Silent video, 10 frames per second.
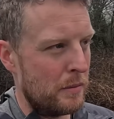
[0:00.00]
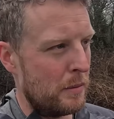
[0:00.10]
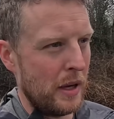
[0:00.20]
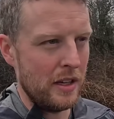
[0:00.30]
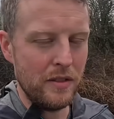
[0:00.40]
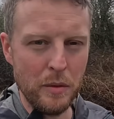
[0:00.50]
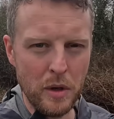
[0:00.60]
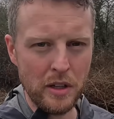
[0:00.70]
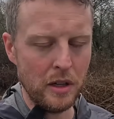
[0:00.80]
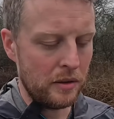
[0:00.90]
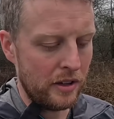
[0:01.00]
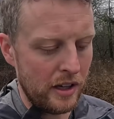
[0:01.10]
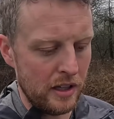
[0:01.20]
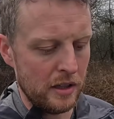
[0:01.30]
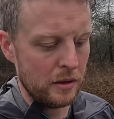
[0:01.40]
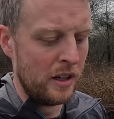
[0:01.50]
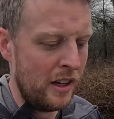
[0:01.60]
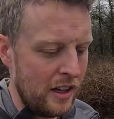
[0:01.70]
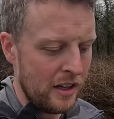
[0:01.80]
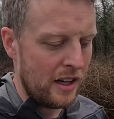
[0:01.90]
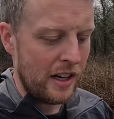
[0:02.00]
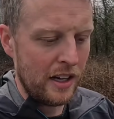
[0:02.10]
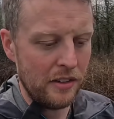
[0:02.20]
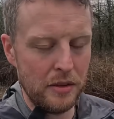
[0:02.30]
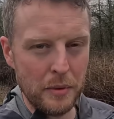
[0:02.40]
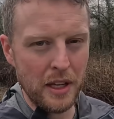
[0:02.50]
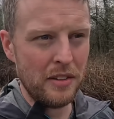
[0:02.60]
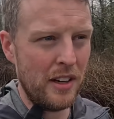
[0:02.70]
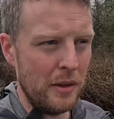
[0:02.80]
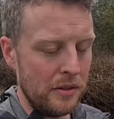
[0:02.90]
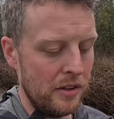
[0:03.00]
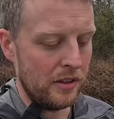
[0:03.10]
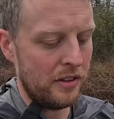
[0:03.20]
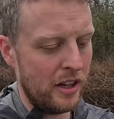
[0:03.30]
paid for one hotel and some guest houses,